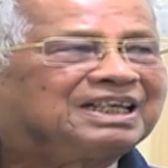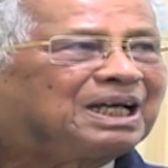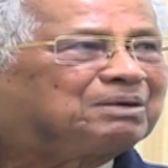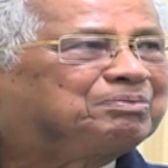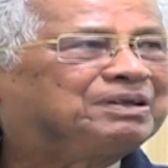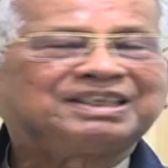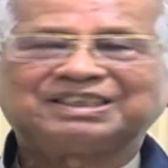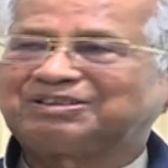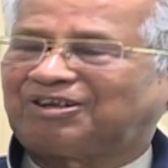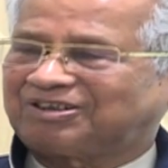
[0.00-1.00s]
culprit
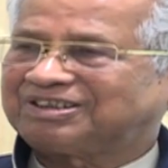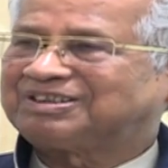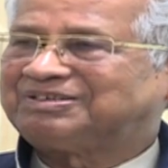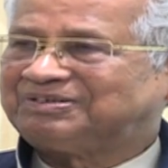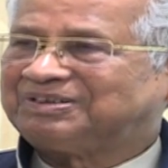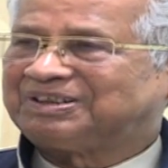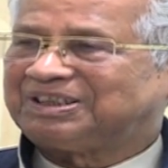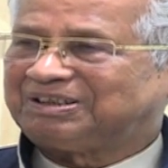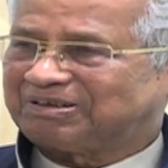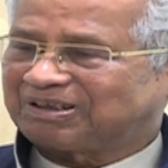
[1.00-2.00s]
is not,
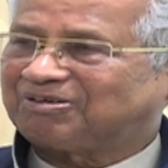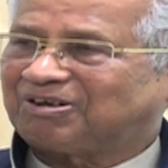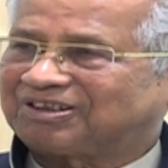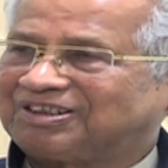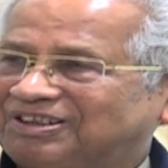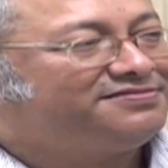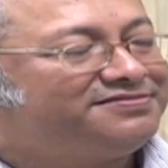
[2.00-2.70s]
you are caught.